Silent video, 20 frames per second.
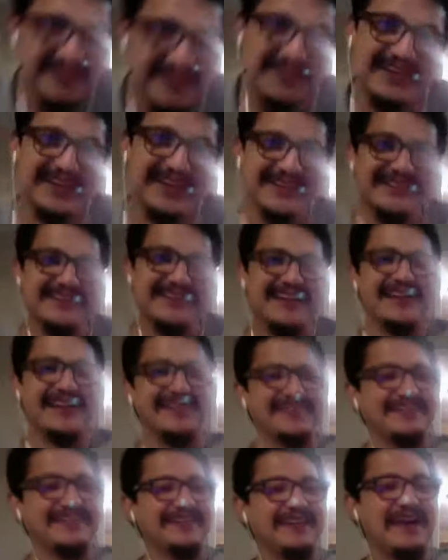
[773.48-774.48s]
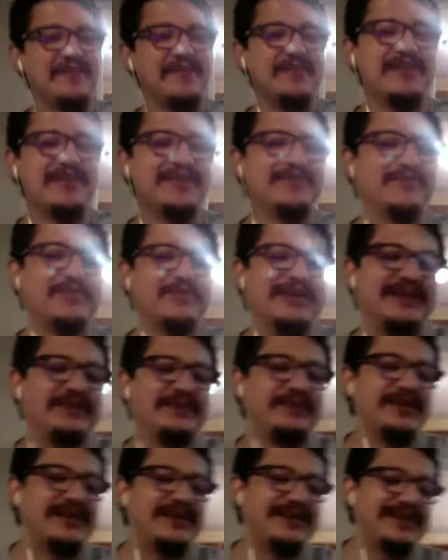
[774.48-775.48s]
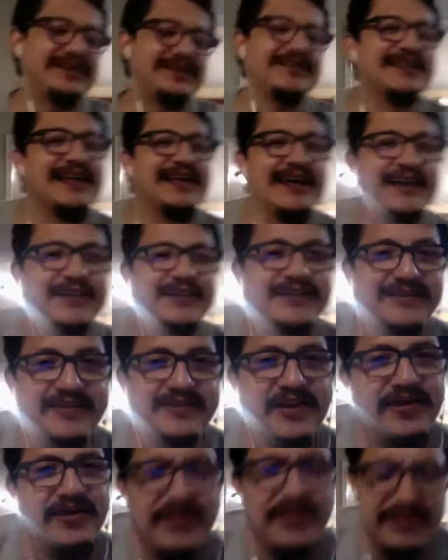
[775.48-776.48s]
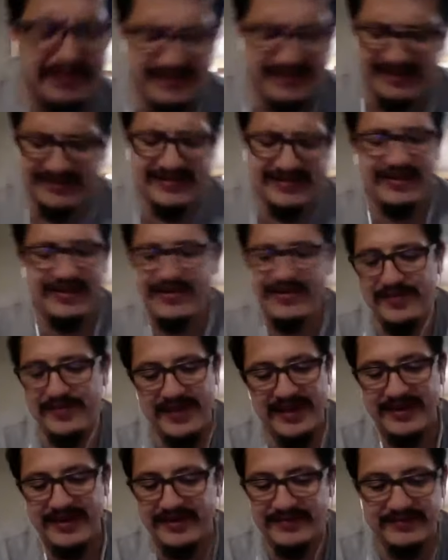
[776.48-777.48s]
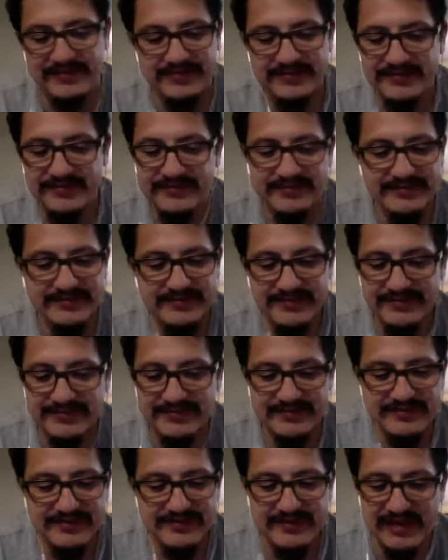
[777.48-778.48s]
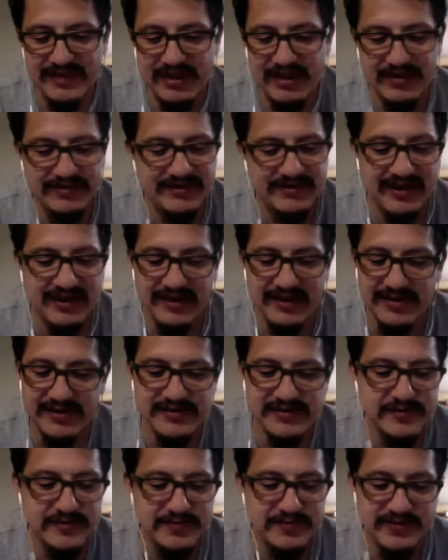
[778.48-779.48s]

exactly. I mean, we need that. No, oh man, 100%,